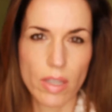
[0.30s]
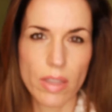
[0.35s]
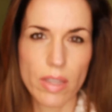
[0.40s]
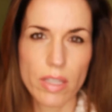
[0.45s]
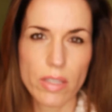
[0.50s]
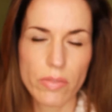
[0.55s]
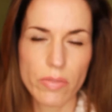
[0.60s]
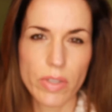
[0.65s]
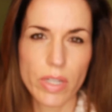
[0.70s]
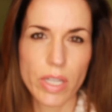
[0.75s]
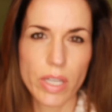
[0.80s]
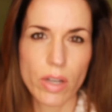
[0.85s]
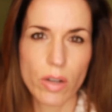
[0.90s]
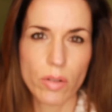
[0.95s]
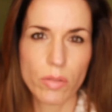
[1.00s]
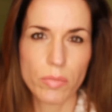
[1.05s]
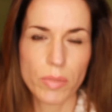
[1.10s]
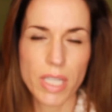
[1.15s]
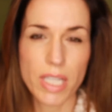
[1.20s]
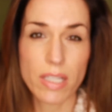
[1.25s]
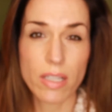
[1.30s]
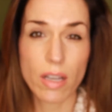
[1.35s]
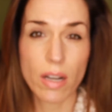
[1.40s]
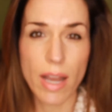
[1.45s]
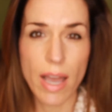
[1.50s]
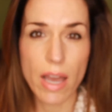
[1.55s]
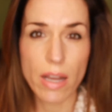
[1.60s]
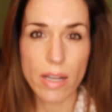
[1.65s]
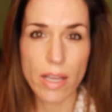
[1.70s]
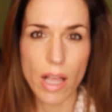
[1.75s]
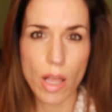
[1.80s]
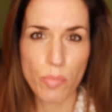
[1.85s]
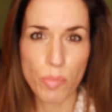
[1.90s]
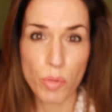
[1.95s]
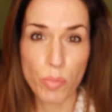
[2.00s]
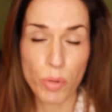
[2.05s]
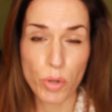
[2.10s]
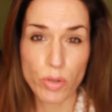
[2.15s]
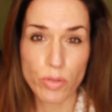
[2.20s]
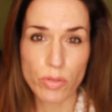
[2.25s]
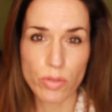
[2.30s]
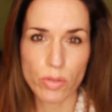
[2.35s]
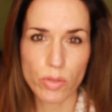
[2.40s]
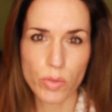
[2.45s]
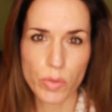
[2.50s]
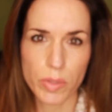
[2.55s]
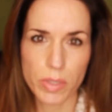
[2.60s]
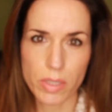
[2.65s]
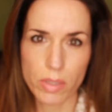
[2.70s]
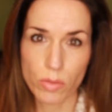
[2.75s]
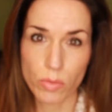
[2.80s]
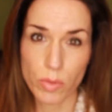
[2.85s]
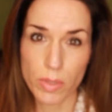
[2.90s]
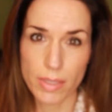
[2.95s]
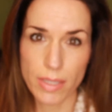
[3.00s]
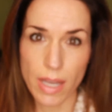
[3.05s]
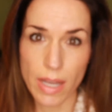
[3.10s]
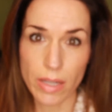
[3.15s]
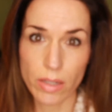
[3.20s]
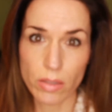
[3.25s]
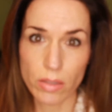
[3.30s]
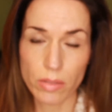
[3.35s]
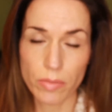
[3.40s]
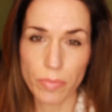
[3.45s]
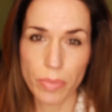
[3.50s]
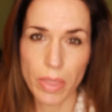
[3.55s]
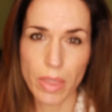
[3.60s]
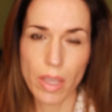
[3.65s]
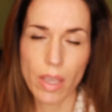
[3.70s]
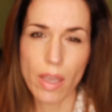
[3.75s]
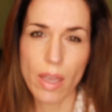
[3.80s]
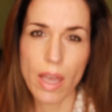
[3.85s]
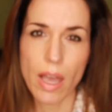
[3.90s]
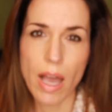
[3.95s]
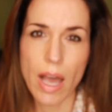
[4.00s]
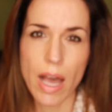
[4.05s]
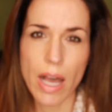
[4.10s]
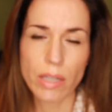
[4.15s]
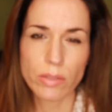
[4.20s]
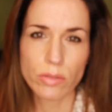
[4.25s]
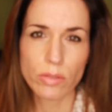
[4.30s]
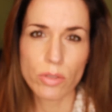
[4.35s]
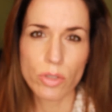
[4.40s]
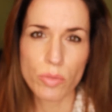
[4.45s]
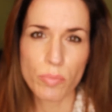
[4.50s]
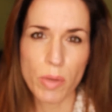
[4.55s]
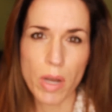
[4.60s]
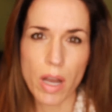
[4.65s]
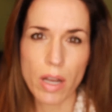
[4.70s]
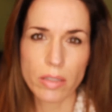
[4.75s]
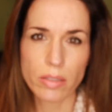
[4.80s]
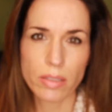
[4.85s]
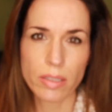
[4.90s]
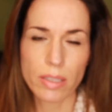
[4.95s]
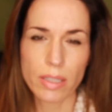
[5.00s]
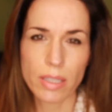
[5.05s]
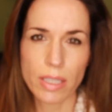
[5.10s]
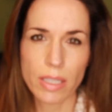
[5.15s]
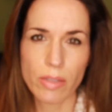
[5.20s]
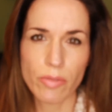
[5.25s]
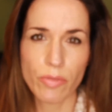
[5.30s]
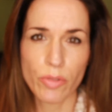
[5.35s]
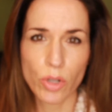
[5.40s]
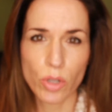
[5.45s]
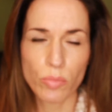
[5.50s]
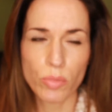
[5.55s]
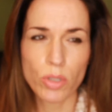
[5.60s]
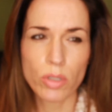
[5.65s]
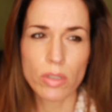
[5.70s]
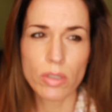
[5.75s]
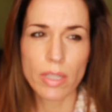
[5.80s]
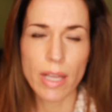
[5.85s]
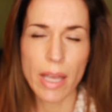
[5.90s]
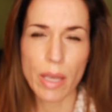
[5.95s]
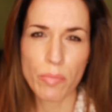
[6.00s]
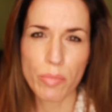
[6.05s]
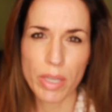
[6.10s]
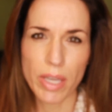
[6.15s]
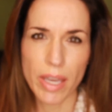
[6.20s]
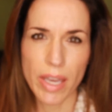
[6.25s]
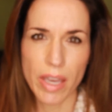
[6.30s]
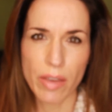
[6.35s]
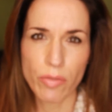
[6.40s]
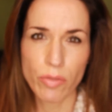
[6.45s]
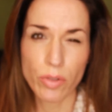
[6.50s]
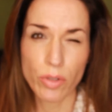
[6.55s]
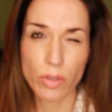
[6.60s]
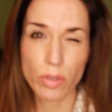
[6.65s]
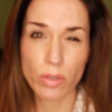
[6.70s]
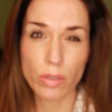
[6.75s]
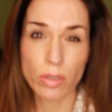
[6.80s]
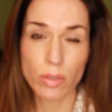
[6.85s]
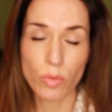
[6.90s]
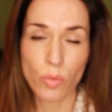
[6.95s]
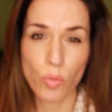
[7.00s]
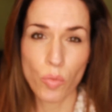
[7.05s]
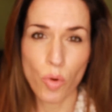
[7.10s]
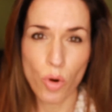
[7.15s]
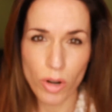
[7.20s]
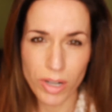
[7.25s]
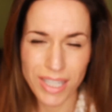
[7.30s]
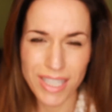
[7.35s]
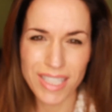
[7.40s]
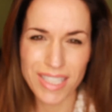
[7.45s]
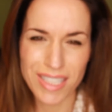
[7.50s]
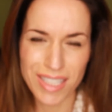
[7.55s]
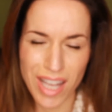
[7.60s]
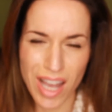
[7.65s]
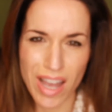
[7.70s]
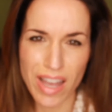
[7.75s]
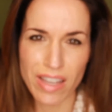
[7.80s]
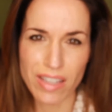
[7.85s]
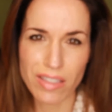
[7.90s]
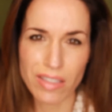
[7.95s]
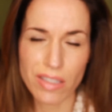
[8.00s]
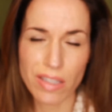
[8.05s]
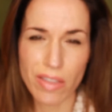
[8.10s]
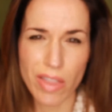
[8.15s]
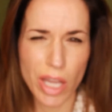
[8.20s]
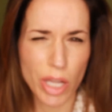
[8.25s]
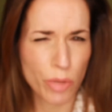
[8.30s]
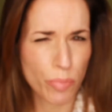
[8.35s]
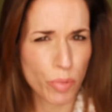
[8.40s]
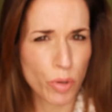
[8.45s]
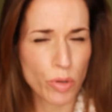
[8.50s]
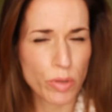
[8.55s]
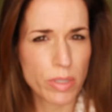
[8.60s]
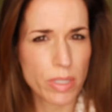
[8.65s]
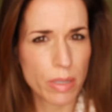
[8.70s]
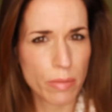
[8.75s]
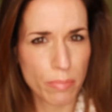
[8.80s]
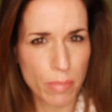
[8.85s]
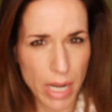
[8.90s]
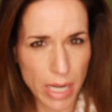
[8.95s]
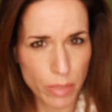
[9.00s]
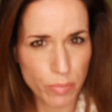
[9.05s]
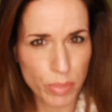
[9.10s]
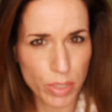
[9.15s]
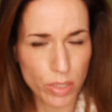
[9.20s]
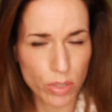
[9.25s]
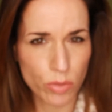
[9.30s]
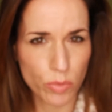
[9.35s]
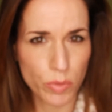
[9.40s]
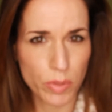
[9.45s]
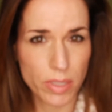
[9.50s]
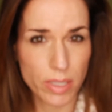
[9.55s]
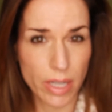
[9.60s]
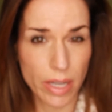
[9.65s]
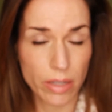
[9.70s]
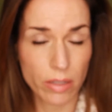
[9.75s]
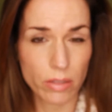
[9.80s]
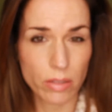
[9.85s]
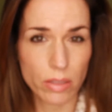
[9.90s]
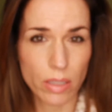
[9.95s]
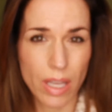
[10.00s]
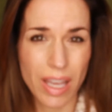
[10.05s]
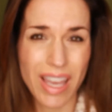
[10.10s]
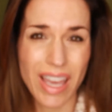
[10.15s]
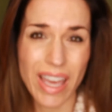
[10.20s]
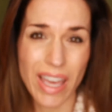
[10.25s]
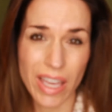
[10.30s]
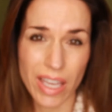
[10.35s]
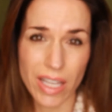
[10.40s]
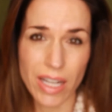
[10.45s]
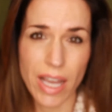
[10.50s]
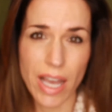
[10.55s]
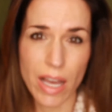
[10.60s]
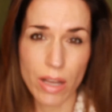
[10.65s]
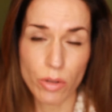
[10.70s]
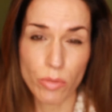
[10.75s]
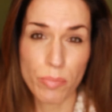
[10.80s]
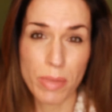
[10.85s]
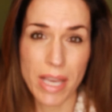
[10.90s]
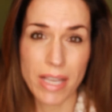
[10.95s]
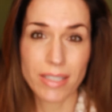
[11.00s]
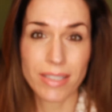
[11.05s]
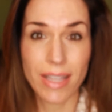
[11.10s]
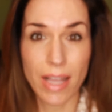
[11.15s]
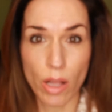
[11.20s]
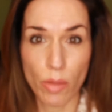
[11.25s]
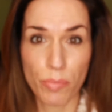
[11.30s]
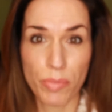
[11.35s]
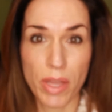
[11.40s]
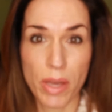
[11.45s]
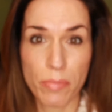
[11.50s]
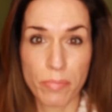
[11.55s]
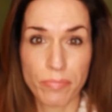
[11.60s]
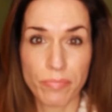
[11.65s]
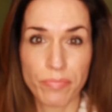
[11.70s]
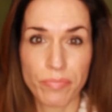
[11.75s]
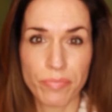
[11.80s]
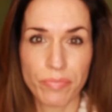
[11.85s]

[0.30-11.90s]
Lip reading: This video is on how to help a person who is suicidal, how to spot the verbal and behavioral warning signs that a person might be suicidal, and how to best help them.